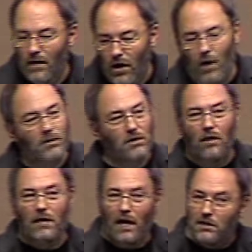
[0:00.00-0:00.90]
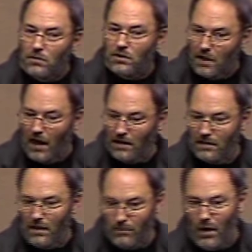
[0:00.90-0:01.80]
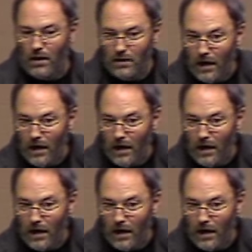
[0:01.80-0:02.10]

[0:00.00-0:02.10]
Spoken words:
Almost all dance music has that. Right?